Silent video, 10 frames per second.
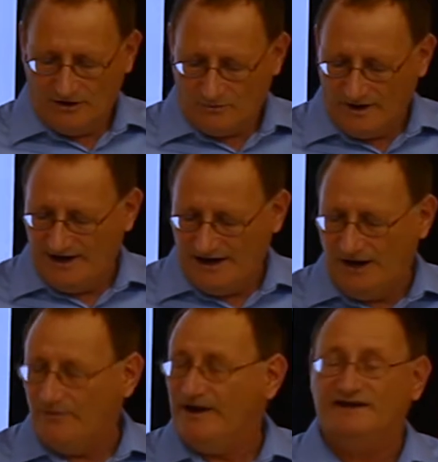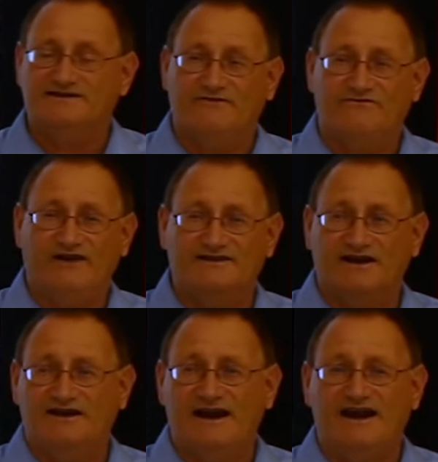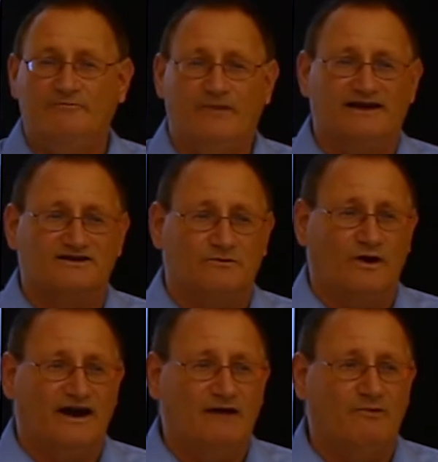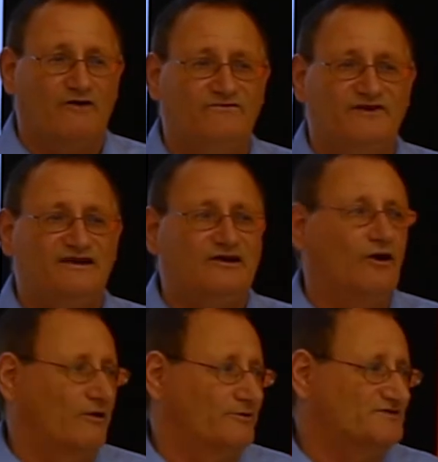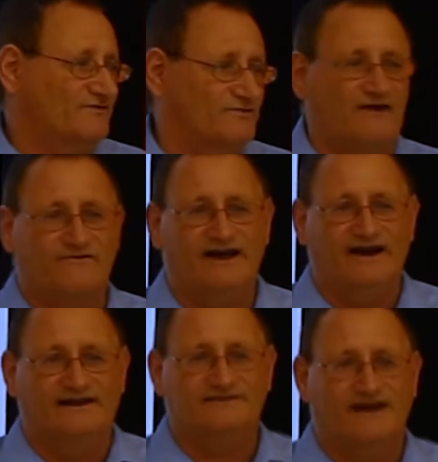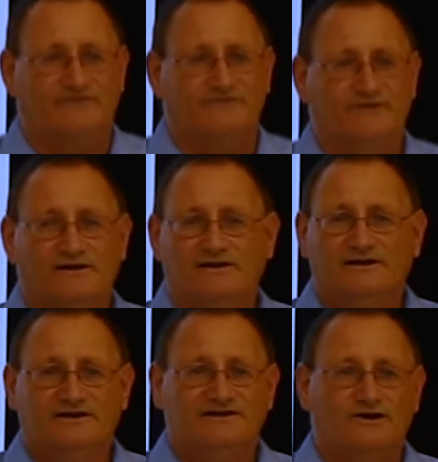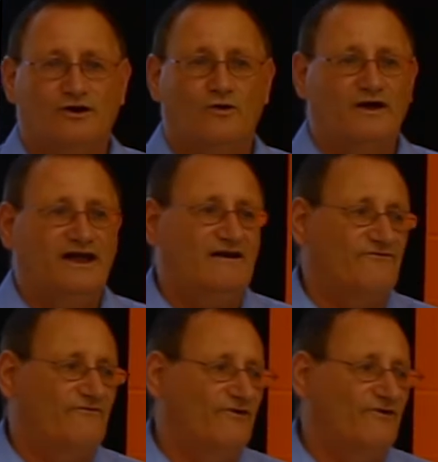Right now, NSF fees at Canadian banks are running about $50 for every NSF. So if